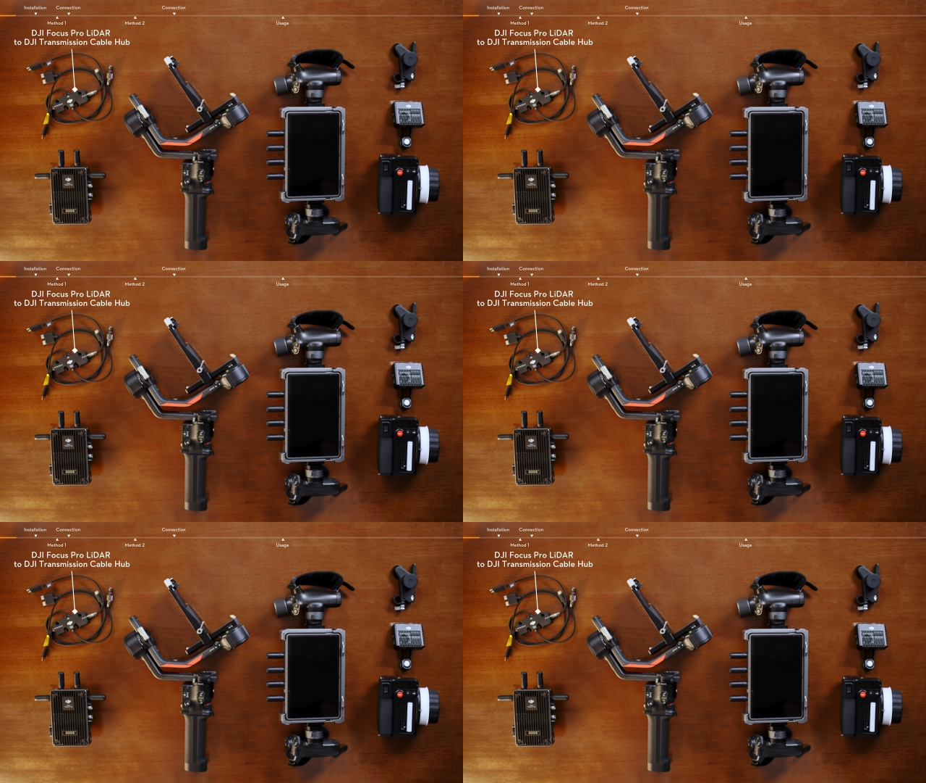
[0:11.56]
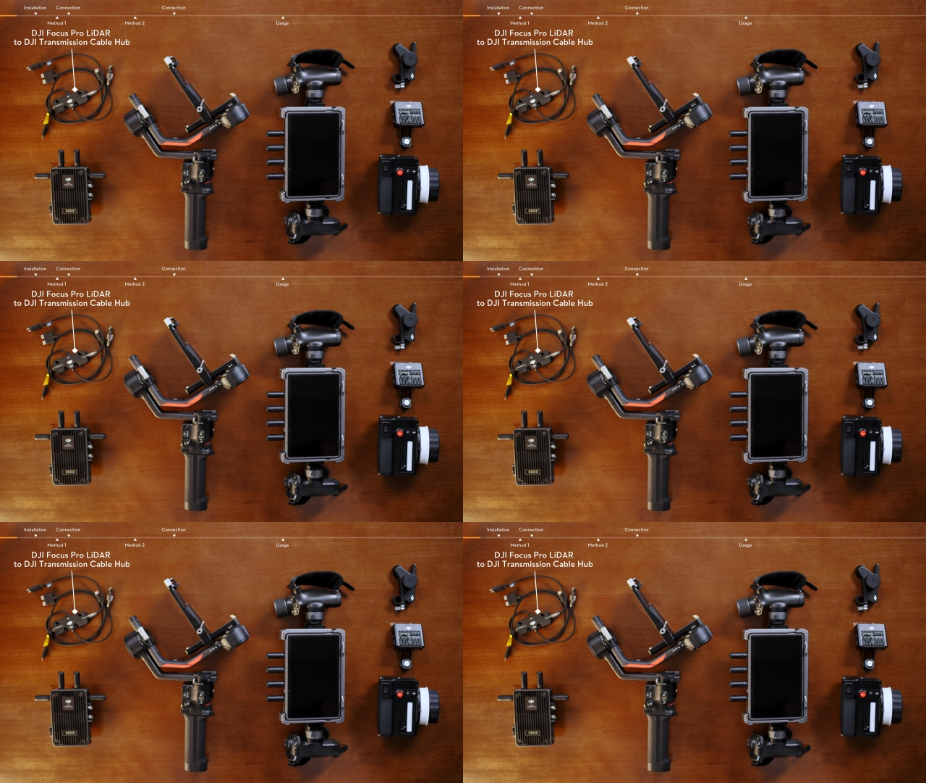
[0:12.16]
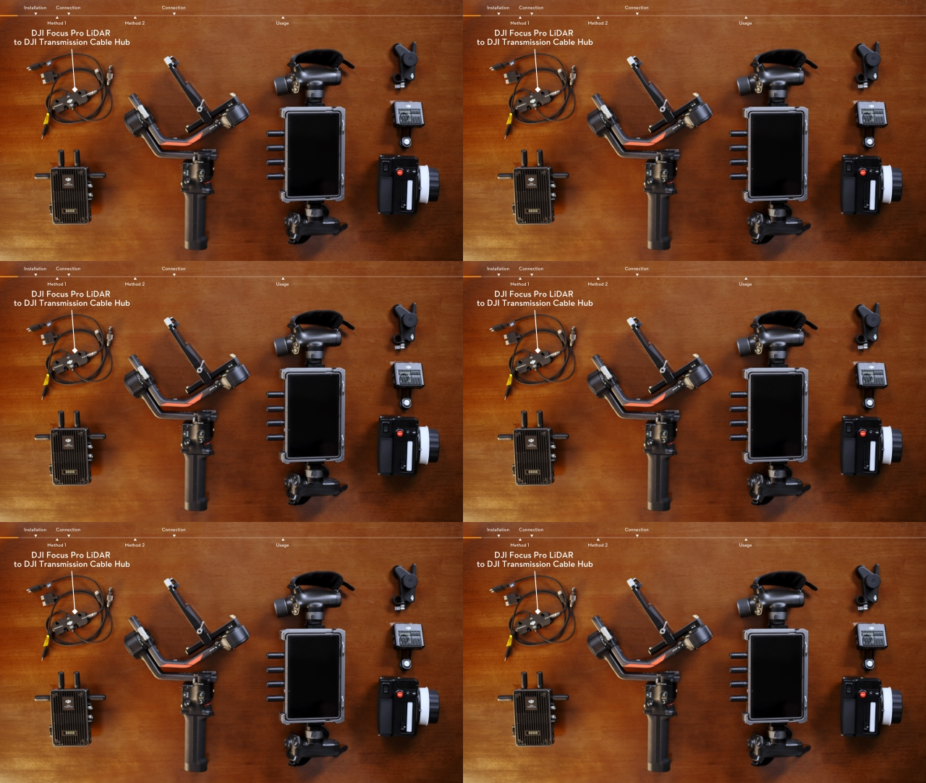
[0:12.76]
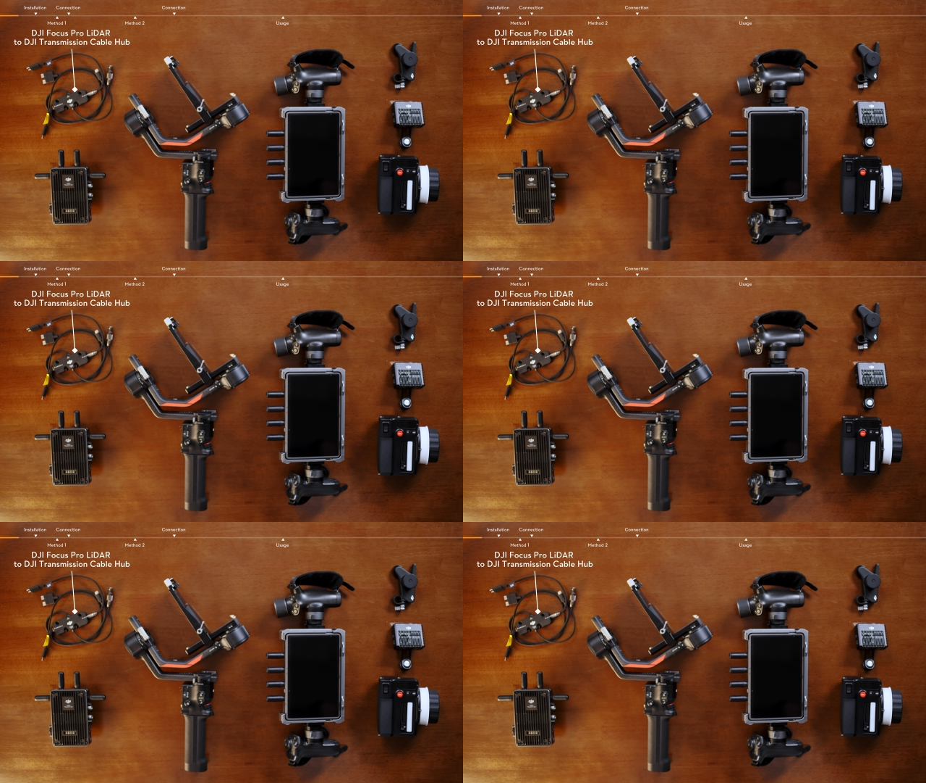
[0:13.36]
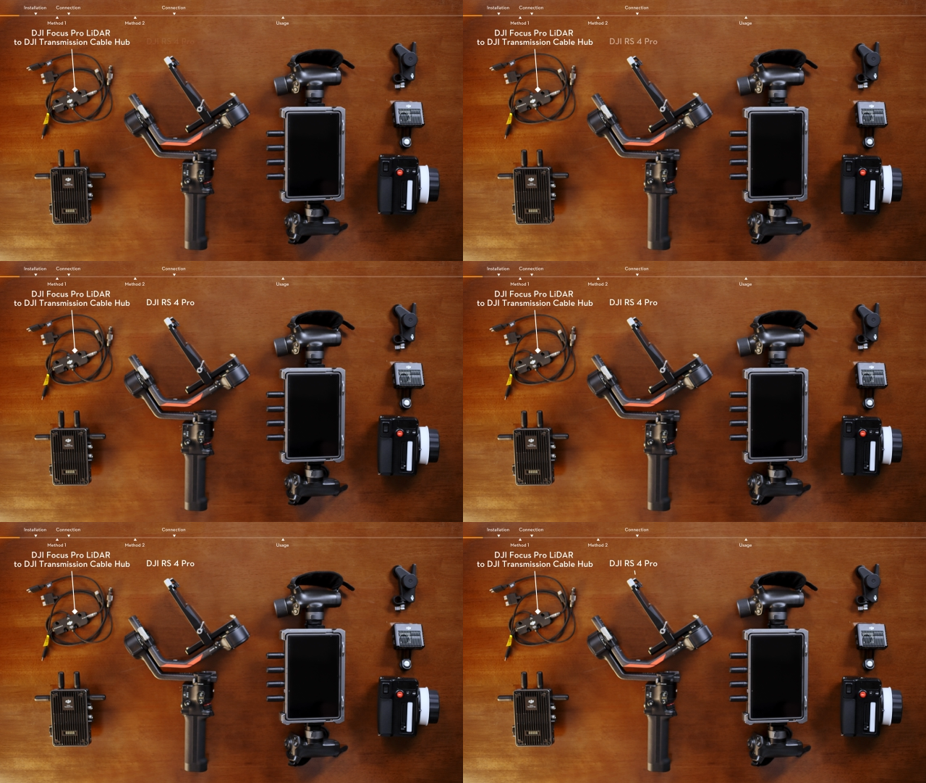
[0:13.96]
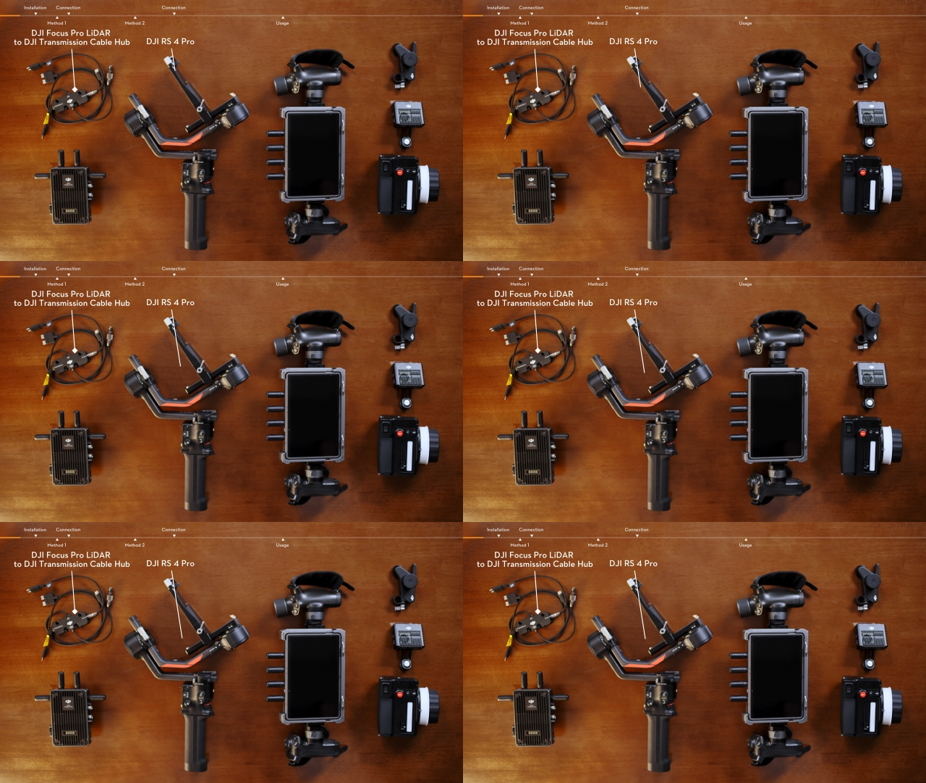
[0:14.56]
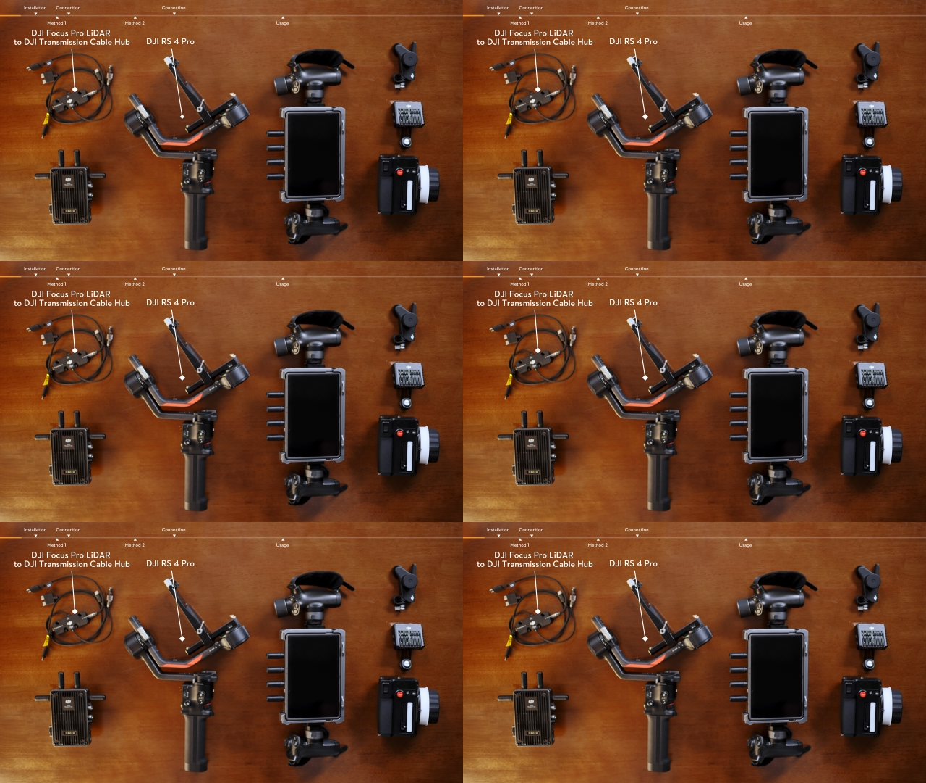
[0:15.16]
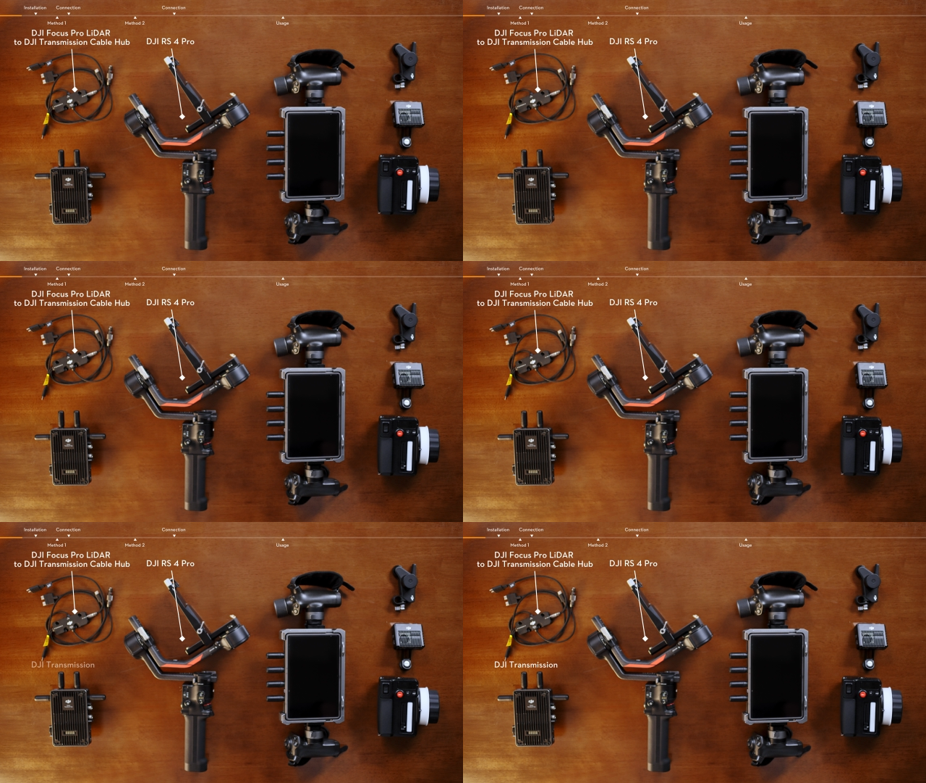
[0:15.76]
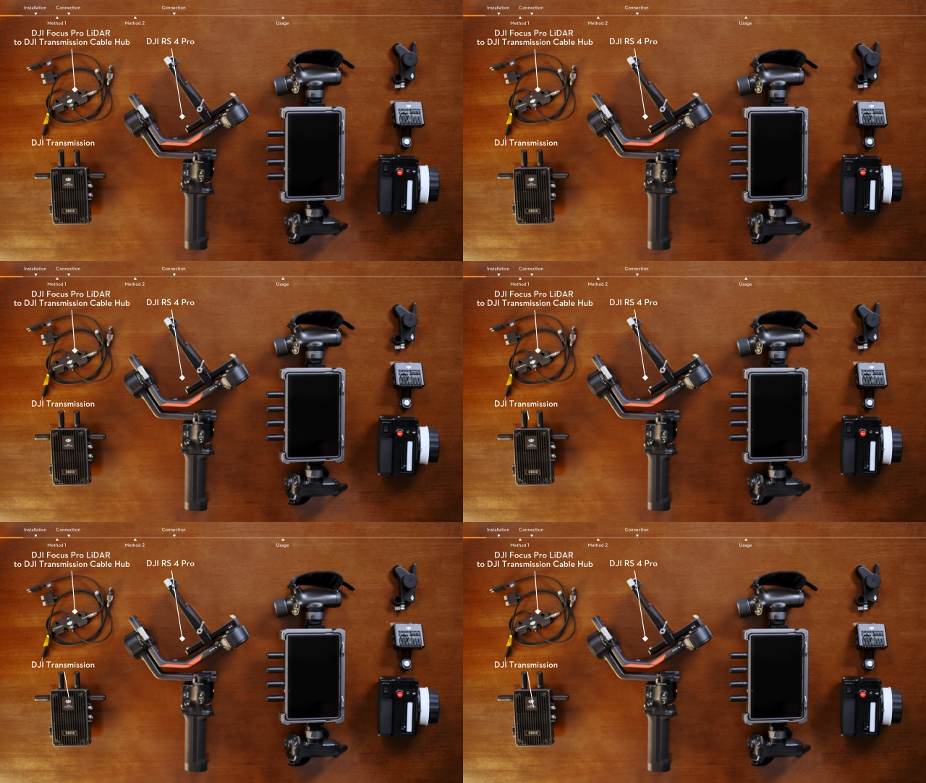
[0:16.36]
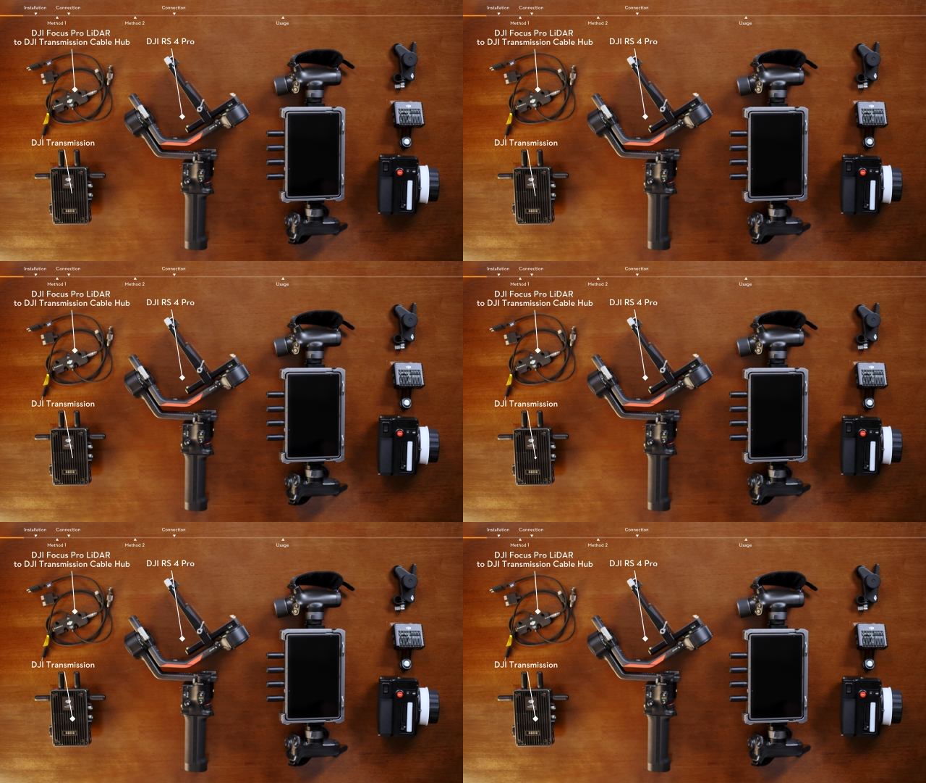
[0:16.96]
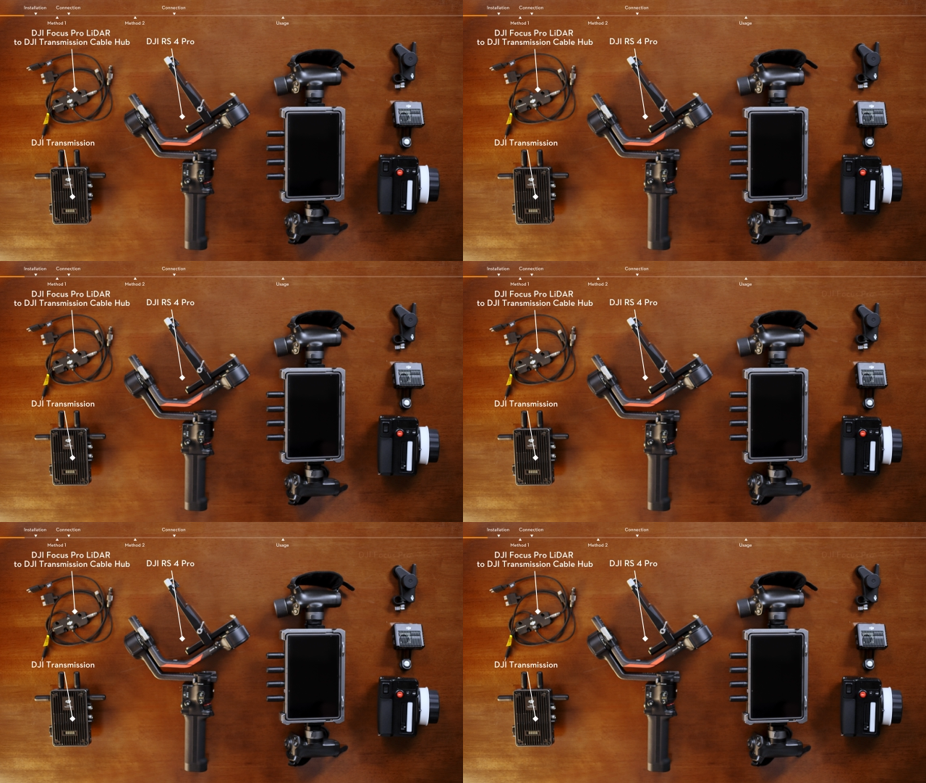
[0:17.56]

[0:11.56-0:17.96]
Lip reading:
(no speaker visible)